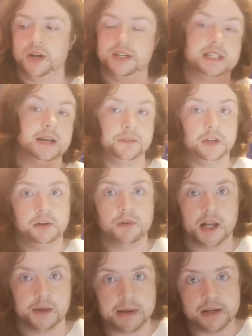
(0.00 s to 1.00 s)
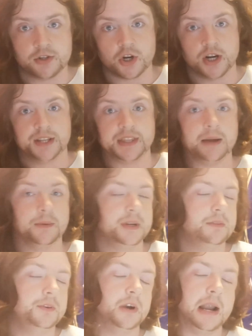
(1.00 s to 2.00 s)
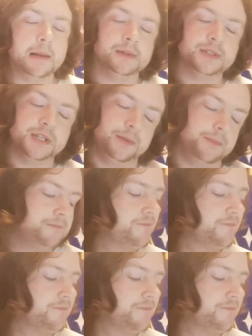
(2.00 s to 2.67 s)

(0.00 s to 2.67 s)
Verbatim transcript: I definitely recommend trying that one if you're able to.